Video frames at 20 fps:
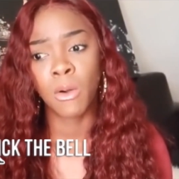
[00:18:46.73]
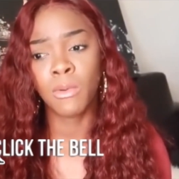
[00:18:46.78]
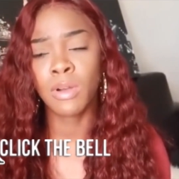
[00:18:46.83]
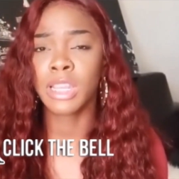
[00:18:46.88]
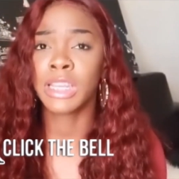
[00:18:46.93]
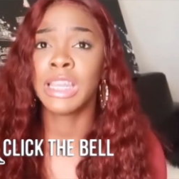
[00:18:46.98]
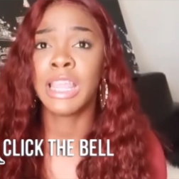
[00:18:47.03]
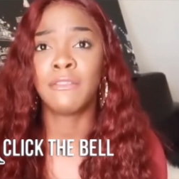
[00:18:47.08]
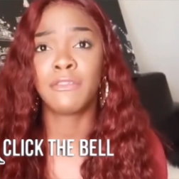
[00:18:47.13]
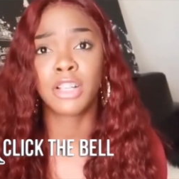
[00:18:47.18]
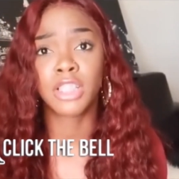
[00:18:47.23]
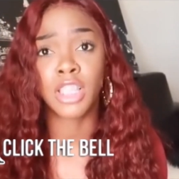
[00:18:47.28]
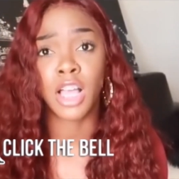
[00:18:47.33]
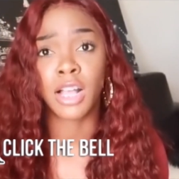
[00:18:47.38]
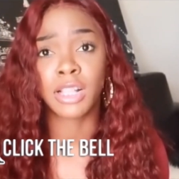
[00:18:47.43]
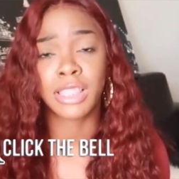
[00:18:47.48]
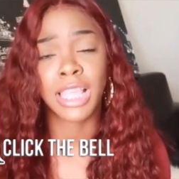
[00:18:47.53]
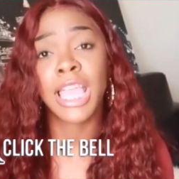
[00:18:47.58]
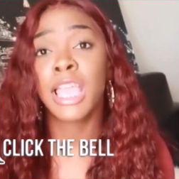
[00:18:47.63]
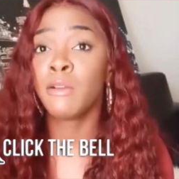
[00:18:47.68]
would have never
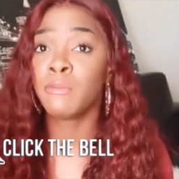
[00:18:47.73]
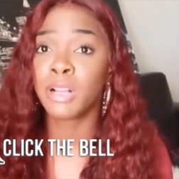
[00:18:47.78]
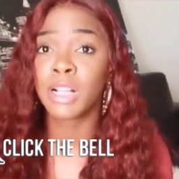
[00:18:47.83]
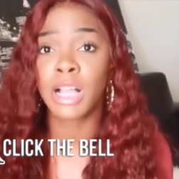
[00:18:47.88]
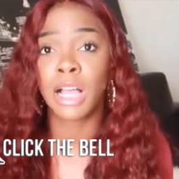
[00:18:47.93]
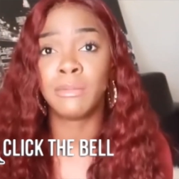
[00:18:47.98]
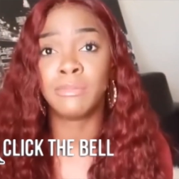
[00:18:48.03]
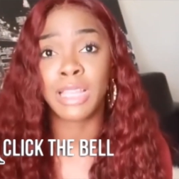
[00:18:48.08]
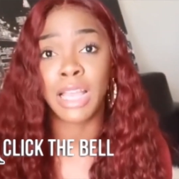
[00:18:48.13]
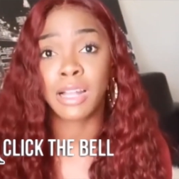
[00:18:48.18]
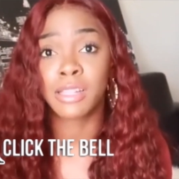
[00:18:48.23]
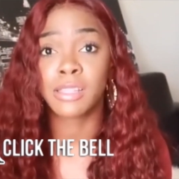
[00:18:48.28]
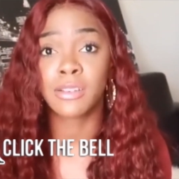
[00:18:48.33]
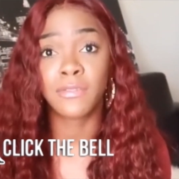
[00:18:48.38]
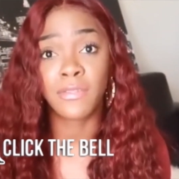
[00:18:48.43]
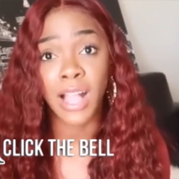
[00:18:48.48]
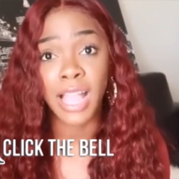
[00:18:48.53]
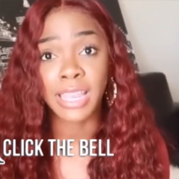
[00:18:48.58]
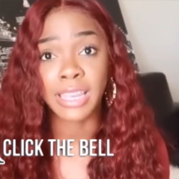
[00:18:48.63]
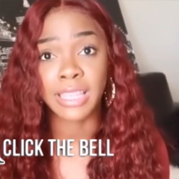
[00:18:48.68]
thought that it would come down
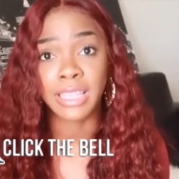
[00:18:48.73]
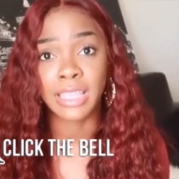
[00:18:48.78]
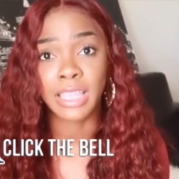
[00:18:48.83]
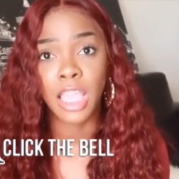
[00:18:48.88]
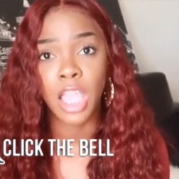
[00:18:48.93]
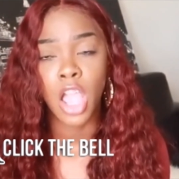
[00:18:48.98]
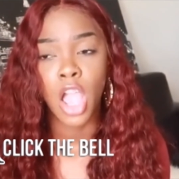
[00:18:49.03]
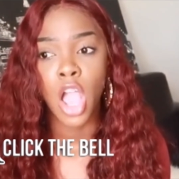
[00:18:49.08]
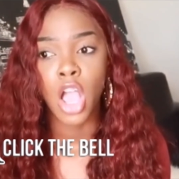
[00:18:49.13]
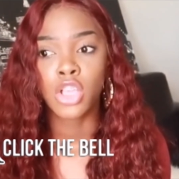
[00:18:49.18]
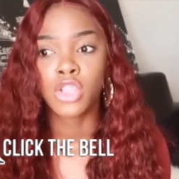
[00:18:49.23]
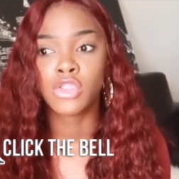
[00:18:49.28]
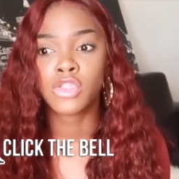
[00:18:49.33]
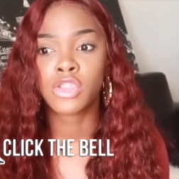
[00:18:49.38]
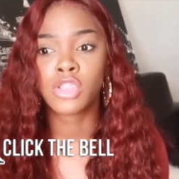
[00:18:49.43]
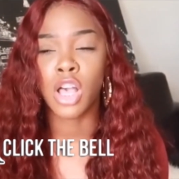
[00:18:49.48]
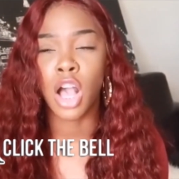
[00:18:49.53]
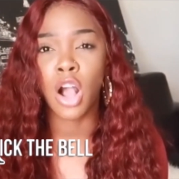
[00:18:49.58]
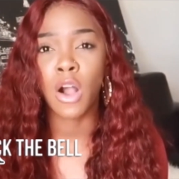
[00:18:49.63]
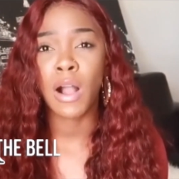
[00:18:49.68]
to fighting
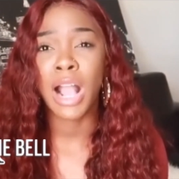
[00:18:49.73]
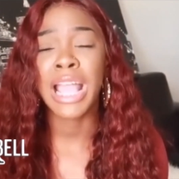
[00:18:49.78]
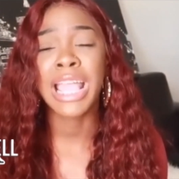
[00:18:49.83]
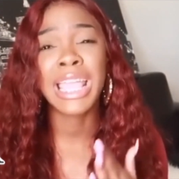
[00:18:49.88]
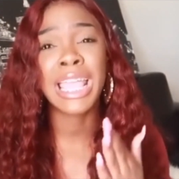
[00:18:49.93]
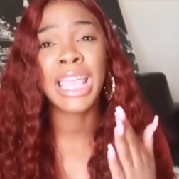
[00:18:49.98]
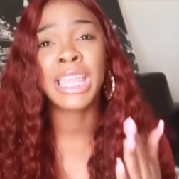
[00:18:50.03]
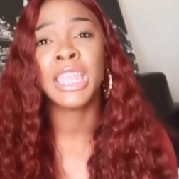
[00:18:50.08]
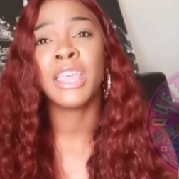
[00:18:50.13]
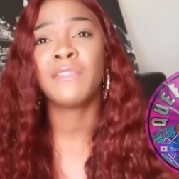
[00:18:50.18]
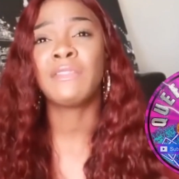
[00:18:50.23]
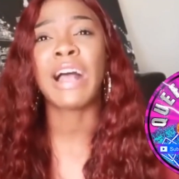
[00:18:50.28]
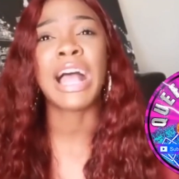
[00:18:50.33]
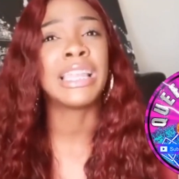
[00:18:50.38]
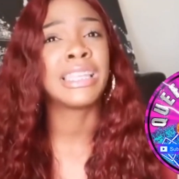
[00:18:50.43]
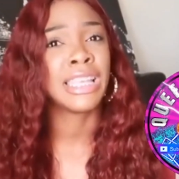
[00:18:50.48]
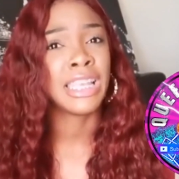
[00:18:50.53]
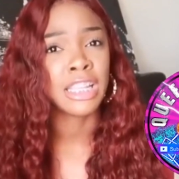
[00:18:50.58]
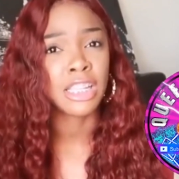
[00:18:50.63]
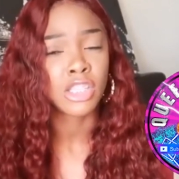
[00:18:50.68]
so, and if
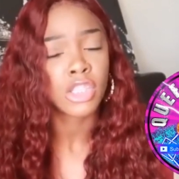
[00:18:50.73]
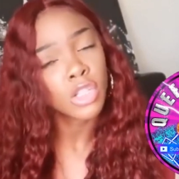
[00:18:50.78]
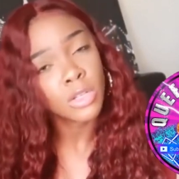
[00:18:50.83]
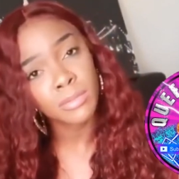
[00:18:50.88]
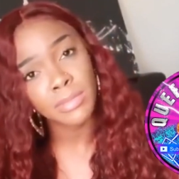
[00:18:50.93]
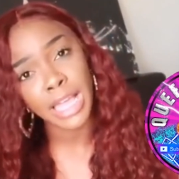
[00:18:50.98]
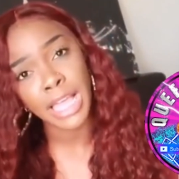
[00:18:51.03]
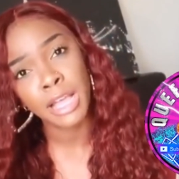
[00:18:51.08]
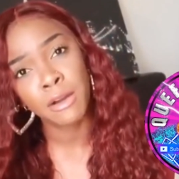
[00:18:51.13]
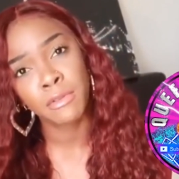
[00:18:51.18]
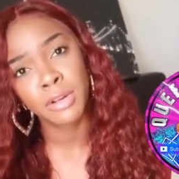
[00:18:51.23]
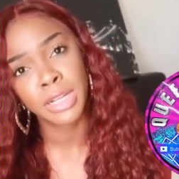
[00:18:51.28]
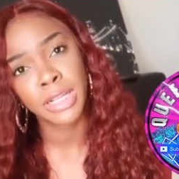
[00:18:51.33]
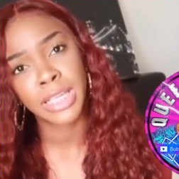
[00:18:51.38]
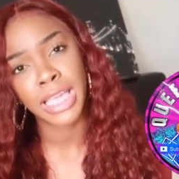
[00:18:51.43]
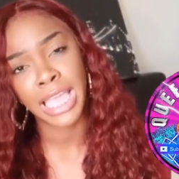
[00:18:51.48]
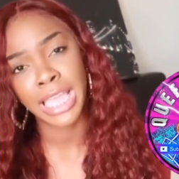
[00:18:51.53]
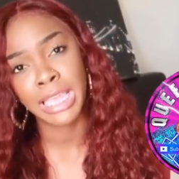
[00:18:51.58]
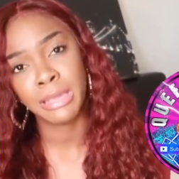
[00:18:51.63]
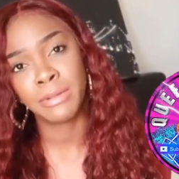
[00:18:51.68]
I did assume that it would
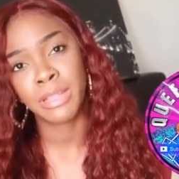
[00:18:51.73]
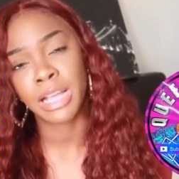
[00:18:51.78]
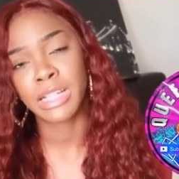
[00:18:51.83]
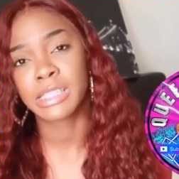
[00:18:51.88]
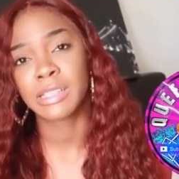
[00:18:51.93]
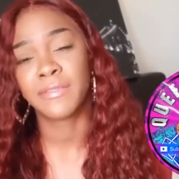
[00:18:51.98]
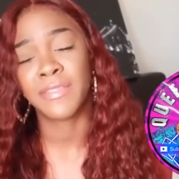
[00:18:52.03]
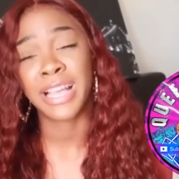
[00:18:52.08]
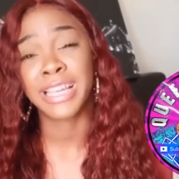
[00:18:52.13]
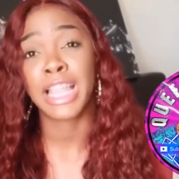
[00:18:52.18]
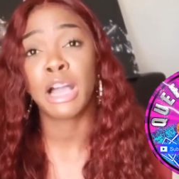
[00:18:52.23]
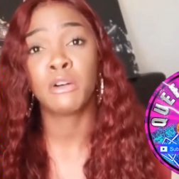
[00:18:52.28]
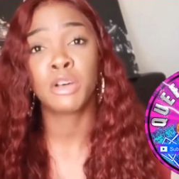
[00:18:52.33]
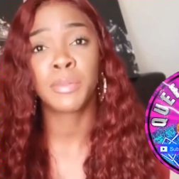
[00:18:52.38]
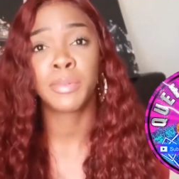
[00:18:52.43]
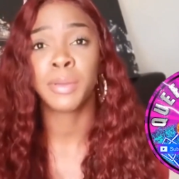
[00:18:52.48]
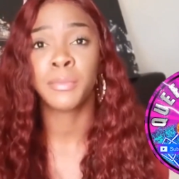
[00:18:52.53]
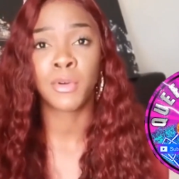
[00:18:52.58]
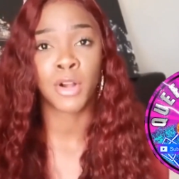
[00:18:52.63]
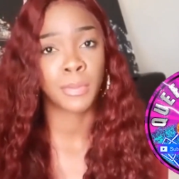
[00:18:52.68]
have came down to fight, I would
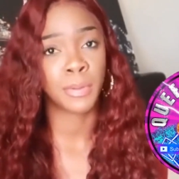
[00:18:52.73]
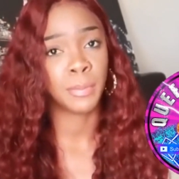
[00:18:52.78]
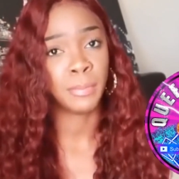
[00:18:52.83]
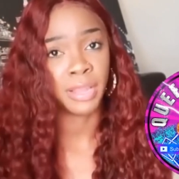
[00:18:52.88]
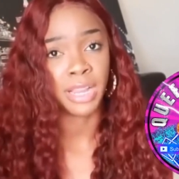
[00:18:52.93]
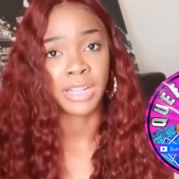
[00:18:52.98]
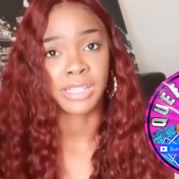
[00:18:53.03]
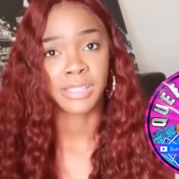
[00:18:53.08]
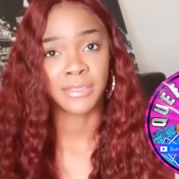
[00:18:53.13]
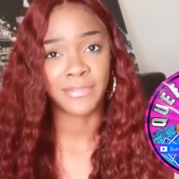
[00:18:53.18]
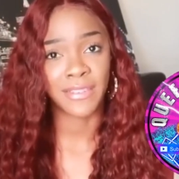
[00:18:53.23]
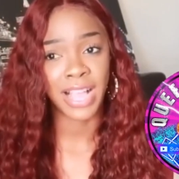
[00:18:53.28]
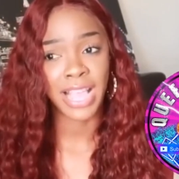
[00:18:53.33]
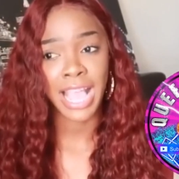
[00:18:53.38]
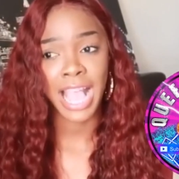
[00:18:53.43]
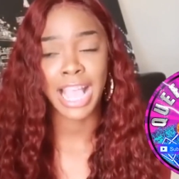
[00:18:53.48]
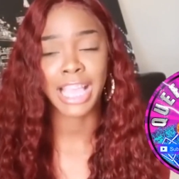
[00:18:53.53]
have been more prepared to fight.